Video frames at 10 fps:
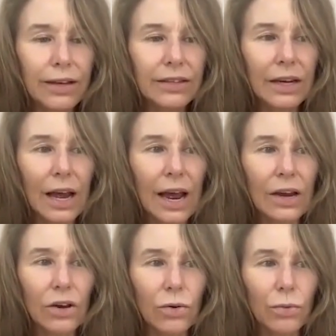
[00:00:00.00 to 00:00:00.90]
That's it.
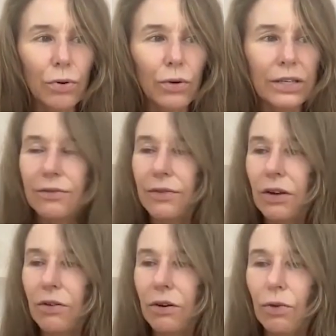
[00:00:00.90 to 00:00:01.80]
And your pointer
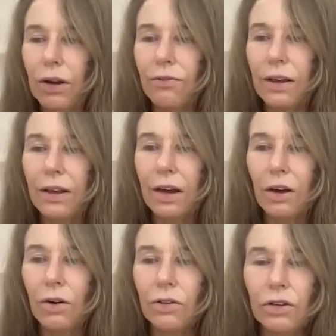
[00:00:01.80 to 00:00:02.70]
finger and ring
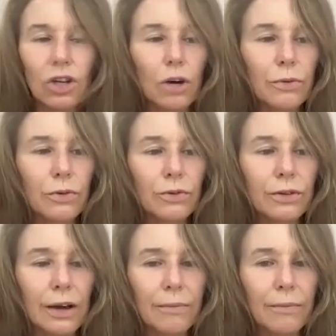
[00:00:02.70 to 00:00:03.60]
finger on the top of your
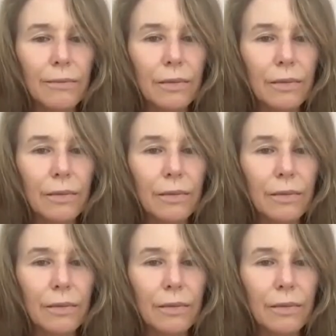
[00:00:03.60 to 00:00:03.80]
thumb.